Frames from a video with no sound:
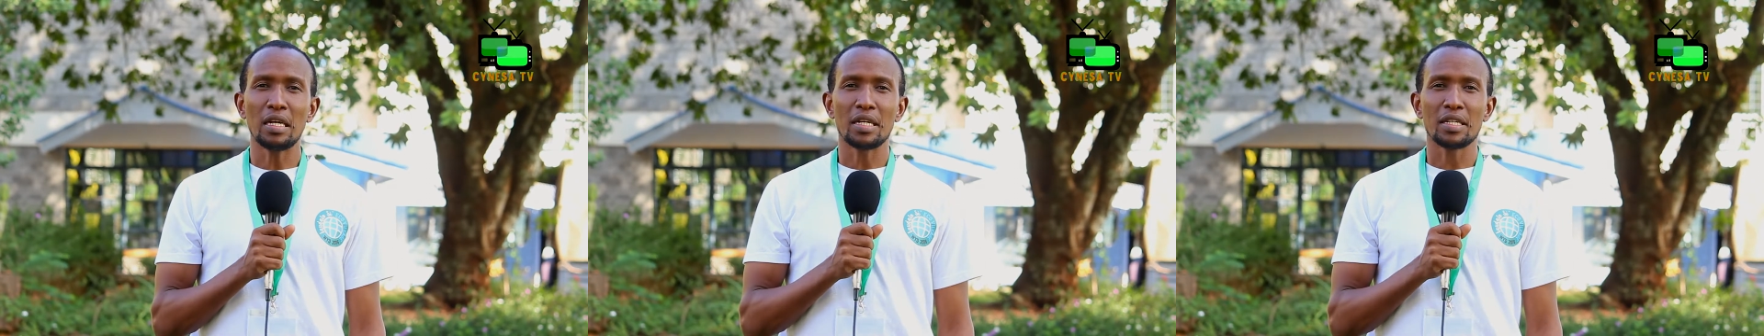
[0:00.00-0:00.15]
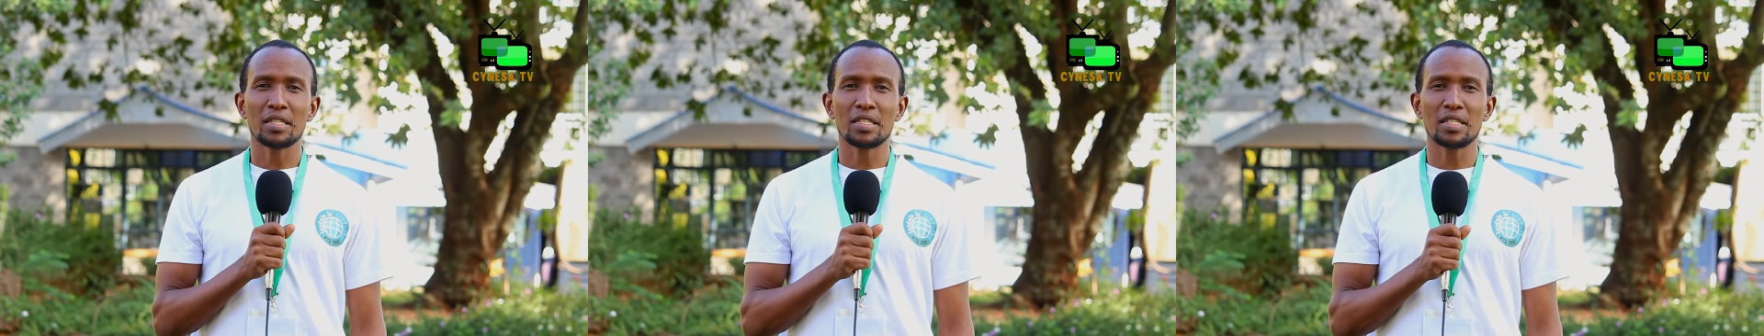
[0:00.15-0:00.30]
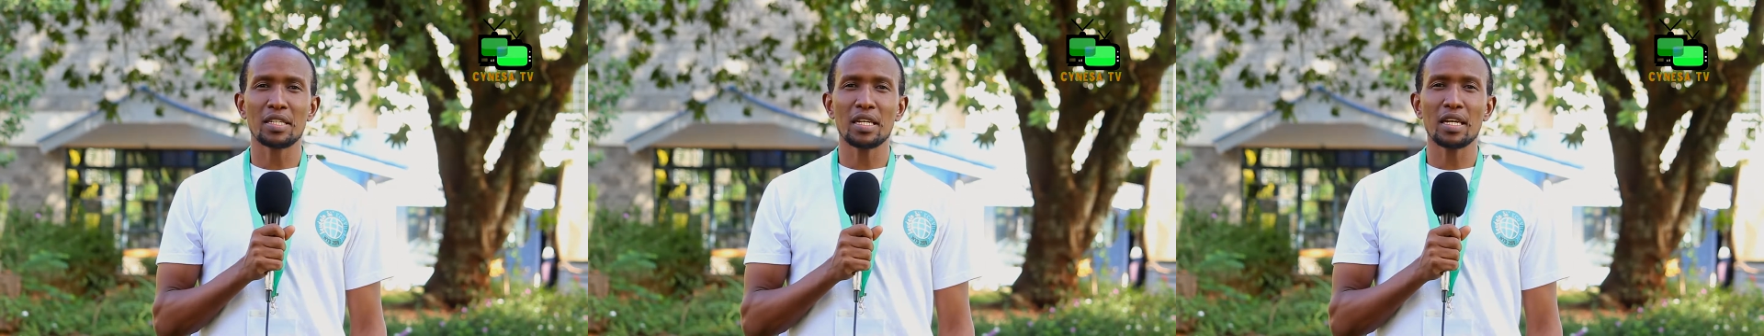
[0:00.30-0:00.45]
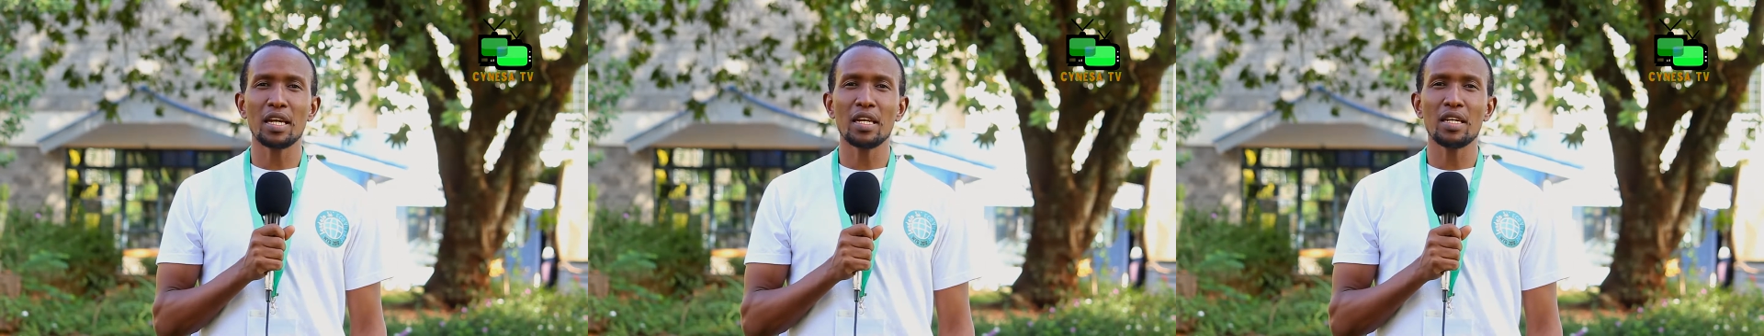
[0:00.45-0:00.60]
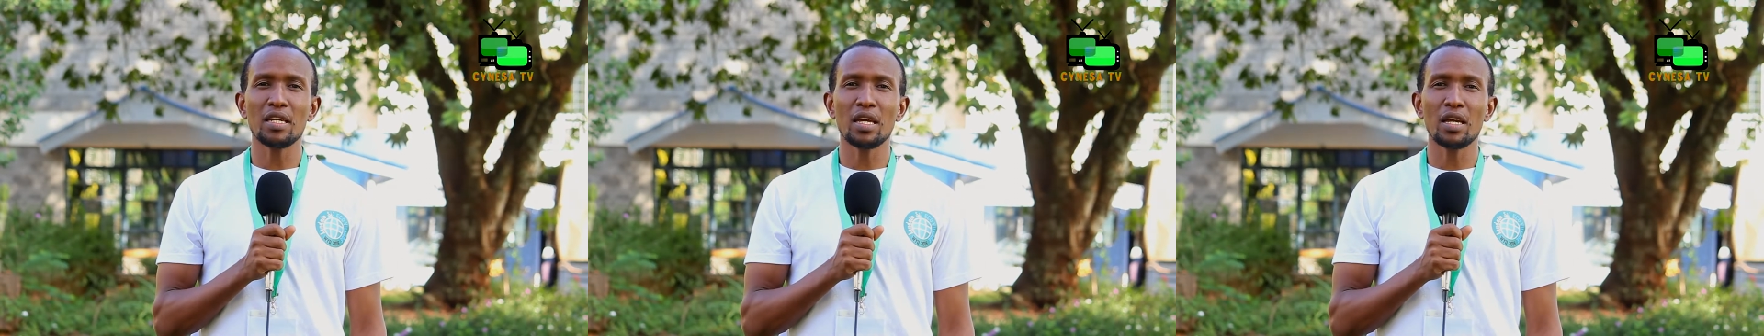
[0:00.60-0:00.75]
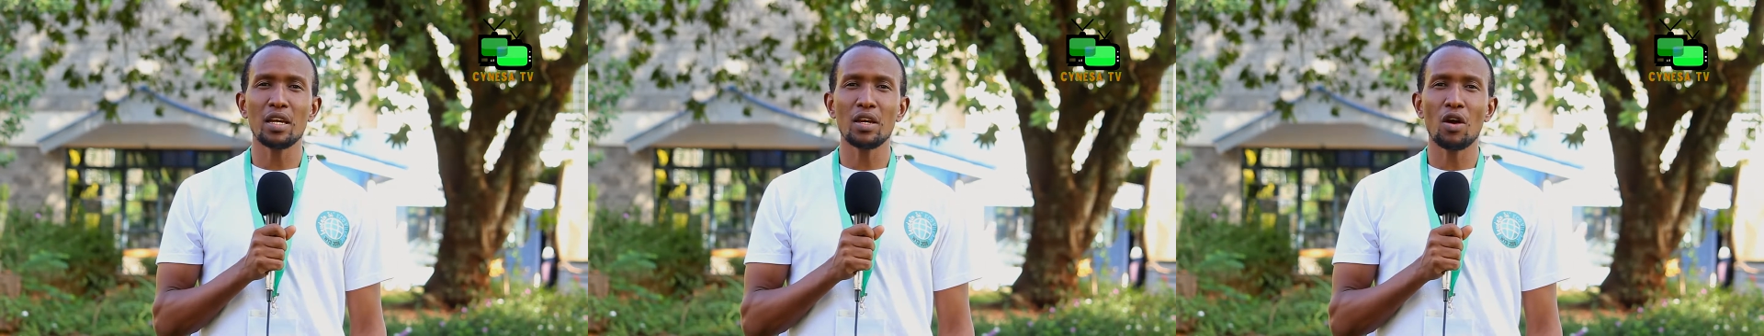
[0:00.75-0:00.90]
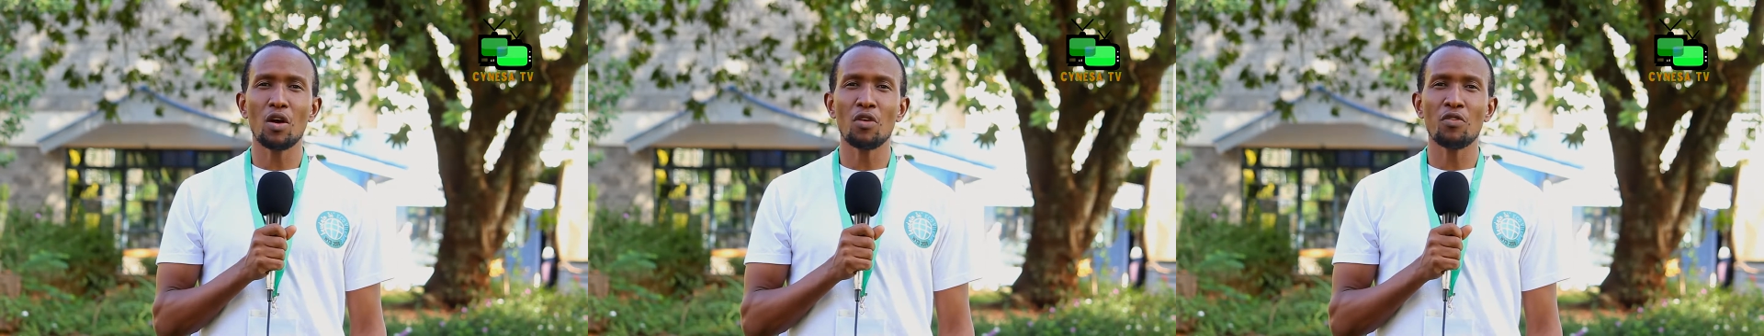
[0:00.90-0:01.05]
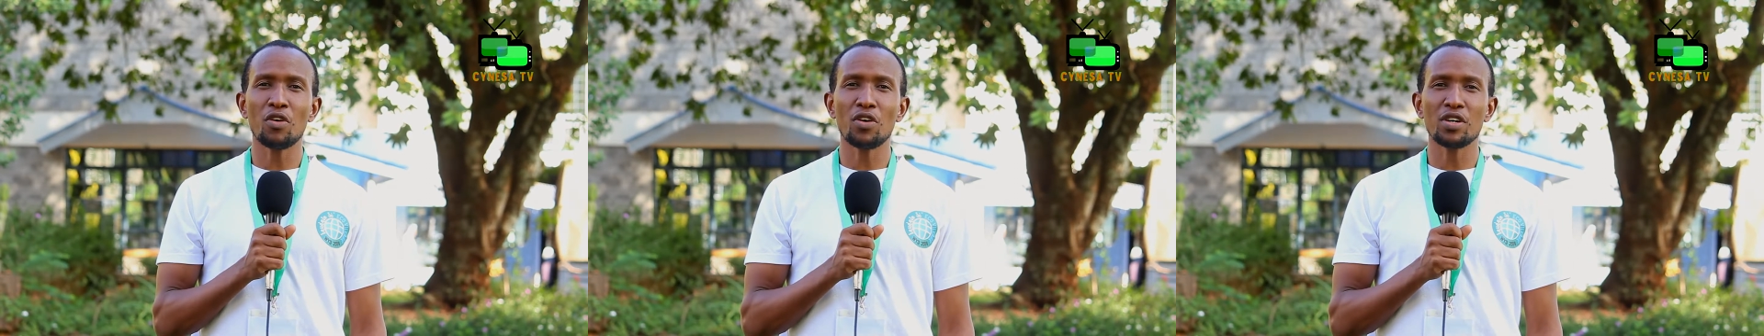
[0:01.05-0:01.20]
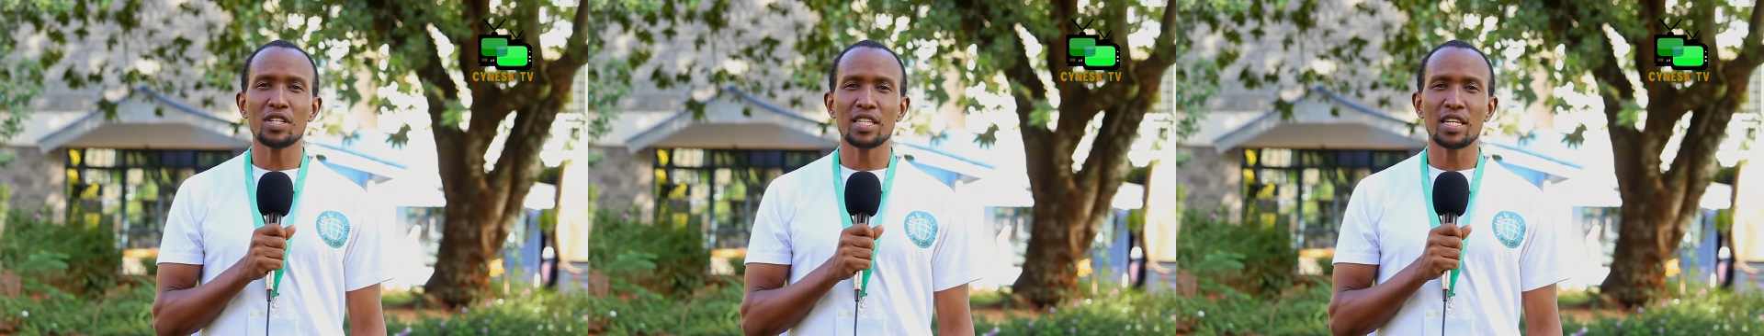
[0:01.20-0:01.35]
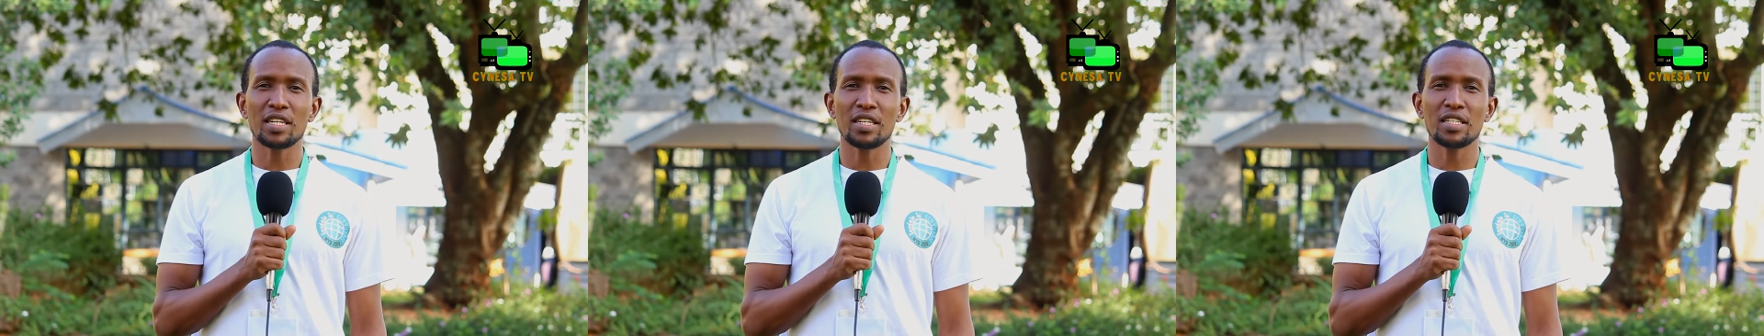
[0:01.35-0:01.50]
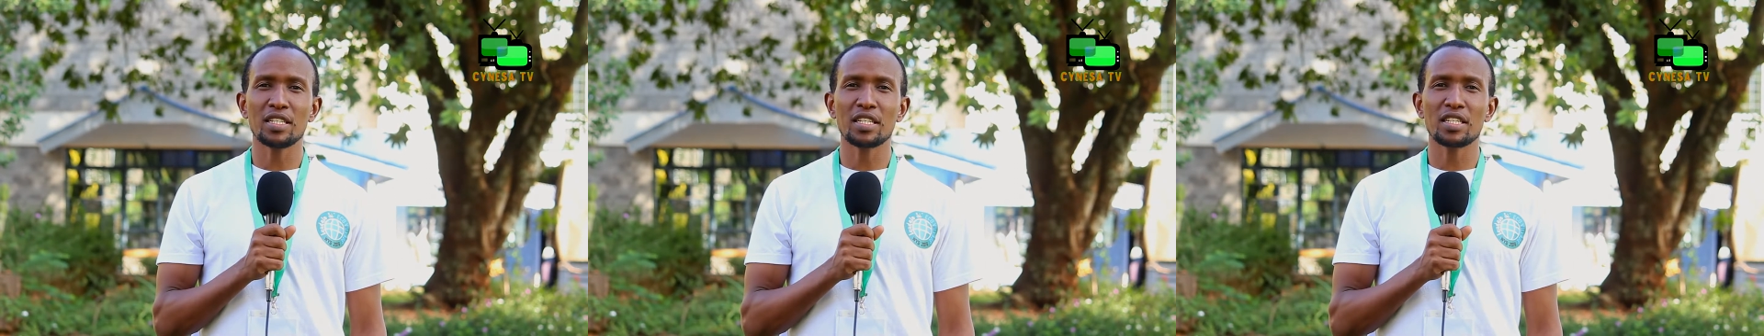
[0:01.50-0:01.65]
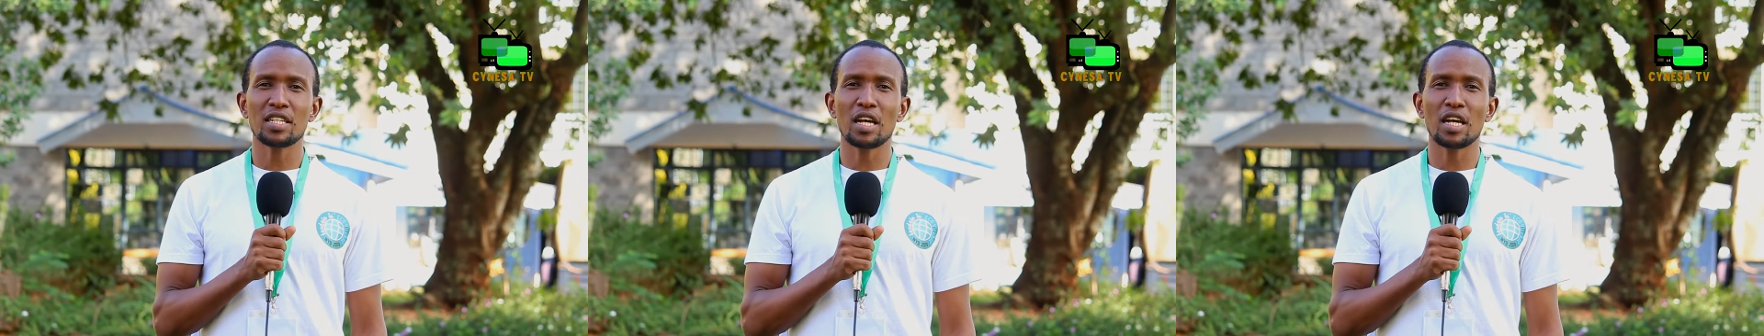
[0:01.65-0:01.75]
is the second day of our Cynesa